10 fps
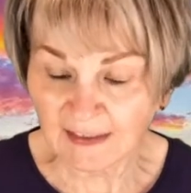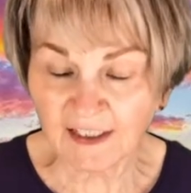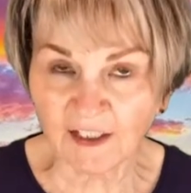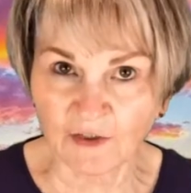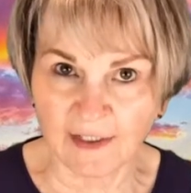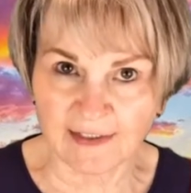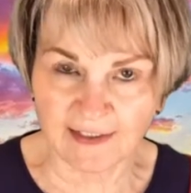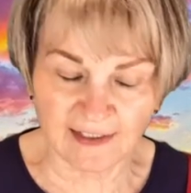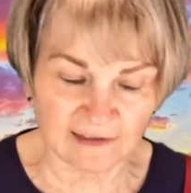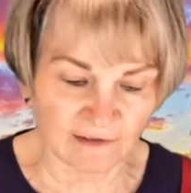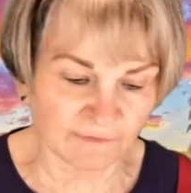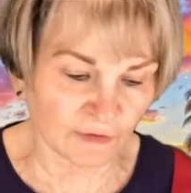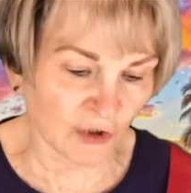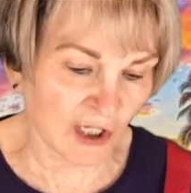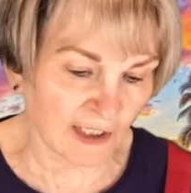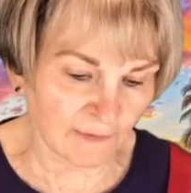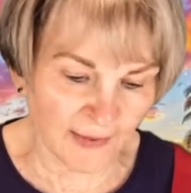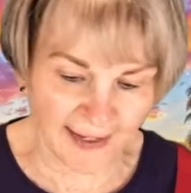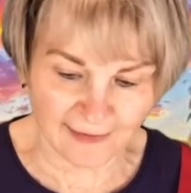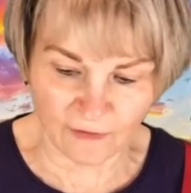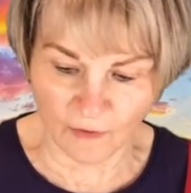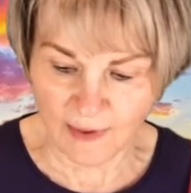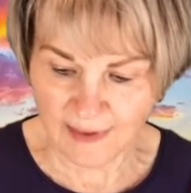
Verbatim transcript: here in colorful Colorado.